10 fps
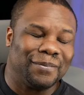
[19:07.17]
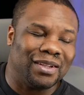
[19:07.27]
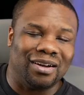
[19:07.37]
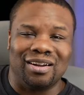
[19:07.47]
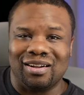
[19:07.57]

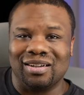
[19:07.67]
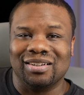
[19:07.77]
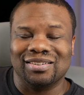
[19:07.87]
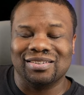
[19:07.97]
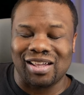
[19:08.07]
Oh,
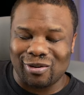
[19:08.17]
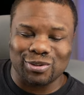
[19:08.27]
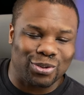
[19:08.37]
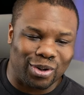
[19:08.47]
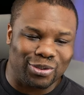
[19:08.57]
that was
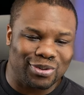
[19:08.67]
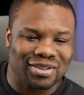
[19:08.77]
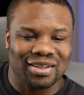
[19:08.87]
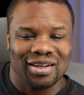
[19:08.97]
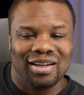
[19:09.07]
gross.
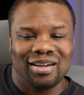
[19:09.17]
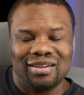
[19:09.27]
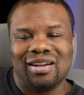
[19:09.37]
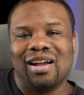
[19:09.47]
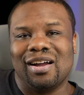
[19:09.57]

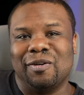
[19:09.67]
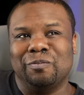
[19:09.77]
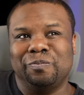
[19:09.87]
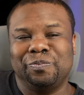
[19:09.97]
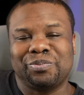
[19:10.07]
It
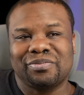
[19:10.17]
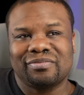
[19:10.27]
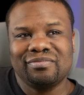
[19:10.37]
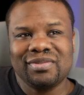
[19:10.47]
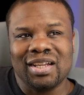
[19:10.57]

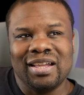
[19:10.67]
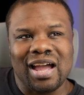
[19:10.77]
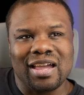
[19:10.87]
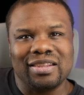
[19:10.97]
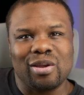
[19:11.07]

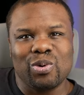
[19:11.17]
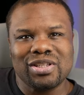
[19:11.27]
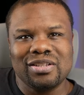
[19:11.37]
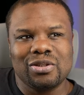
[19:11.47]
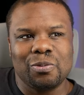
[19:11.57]

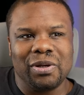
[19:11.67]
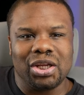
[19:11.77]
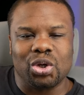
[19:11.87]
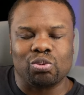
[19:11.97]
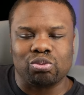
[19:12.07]
wasn't too many
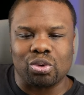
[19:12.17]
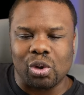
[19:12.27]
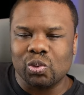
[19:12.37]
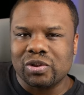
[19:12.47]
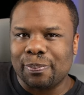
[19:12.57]

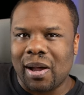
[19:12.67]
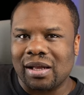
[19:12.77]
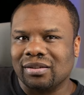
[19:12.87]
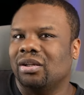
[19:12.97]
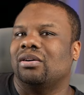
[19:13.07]
gross,
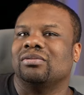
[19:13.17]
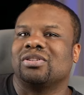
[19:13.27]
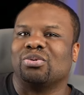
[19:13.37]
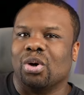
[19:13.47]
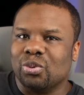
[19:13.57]
you know,
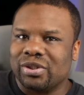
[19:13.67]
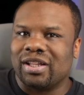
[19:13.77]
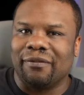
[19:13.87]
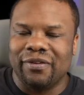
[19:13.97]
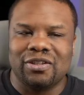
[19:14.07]
gross
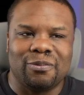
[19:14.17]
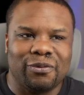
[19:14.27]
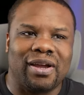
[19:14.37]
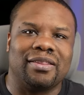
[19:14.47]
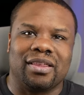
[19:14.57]
stuff in this movie.
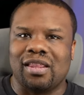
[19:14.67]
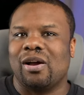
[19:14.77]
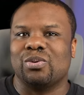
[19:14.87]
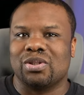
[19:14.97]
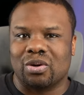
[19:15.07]
I think that
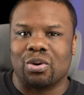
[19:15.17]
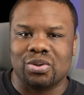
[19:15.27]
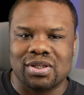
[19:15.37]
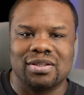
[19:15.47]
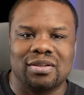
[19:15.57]
was the
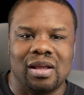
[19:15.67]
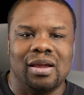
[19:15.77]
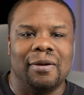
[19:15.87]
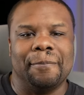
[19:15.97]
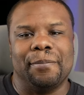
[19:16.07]
grossest.
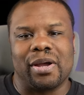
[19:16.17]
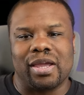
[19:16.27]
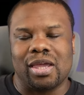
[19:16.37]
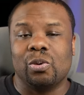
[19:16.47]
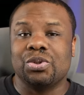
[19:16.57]
But
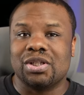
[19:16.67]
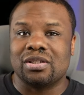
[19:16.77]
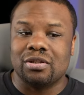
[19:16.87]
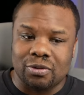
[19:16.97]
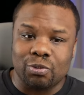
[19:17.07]
it was just,
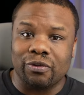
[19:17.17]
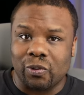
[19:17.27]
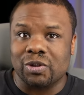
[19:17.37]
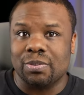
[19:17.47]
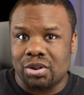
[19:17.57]
this movie was
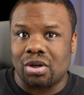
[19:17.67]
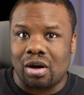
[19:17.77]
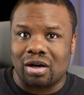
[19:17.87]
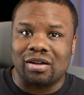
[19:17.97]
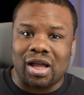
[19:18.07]

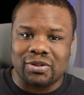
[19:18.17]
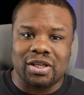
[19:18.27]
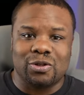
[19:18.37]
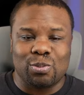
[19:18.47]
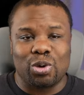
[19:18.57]
bizarre. I would say it was
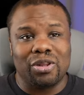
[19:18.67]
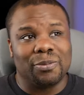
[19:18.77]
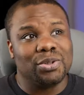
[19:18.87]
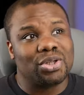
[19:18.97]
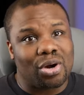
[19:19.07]
more on the
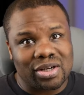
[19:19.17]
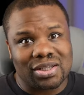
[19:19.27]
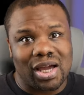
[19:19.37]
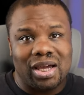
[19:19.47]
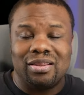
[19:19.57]
bizarre
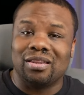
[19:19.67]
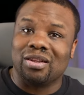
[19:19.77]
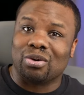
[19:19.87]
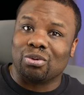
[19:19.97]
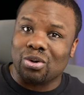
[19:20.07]
side than the
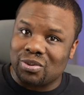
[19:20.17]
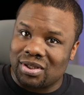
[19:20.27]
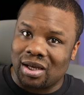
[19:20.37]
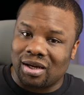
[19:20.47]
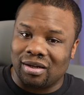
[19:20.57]
gross
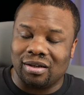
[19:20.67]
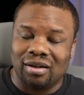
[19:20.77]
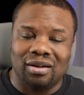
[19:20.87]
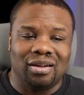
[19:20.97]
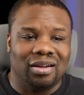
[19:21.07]
side.
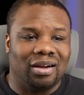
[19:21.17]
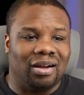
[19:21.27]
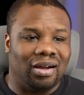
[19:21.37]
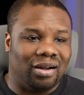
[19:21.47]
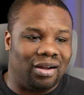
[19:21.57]

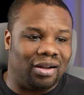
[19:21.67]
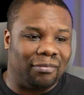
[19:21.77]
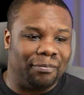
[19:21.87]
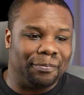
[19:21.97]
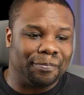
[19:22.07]

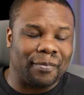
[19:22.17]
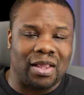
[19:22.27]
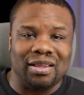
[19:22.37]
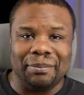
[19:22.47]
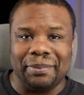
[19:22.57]

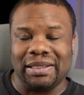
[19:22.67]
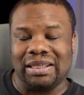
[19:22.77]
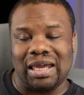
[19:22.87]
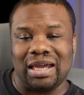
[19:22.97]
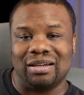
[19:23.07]
But
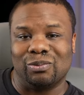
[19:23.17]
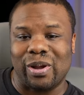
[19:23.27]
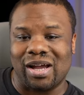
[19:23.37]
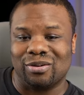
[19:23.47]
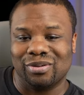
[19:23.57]
yeah, wow.